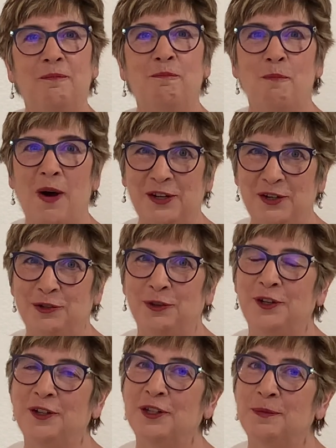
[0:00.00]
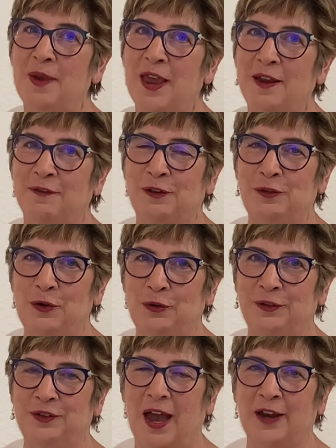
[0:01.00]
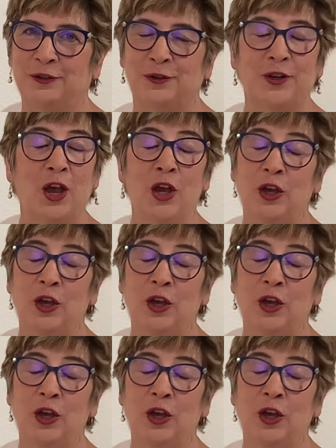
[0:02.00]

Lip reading: much to the dismay of the local doctors